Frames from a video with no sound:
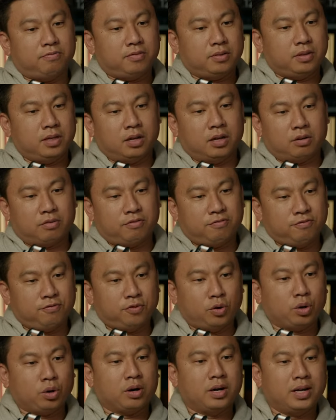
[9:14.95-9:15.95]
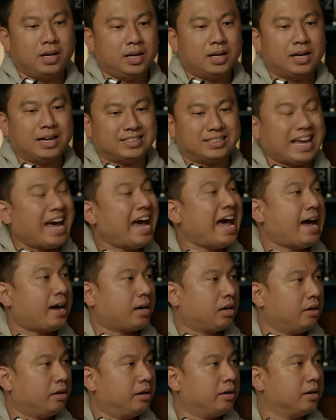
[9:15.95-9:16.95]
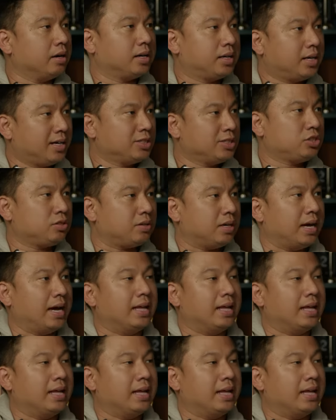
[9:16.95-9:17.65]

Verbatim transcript: you know, foreign attack on our country,